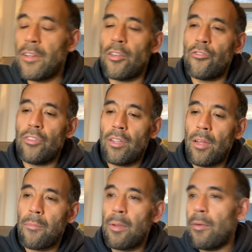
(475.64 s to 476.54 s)
I told you the
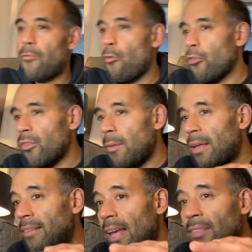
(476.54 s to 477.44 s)
numbering before, so they
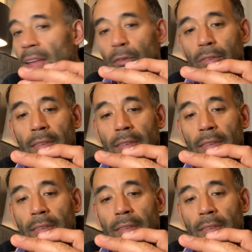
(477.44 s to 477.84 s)
made 10,000